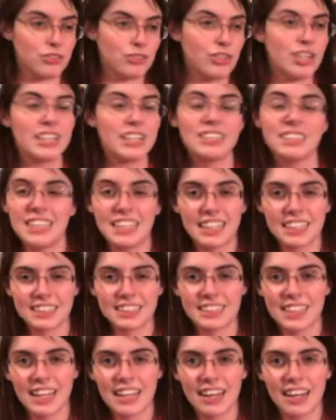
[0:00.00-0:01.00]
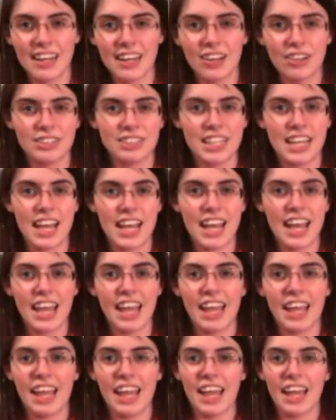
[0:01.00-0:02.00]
crazy and excited all day,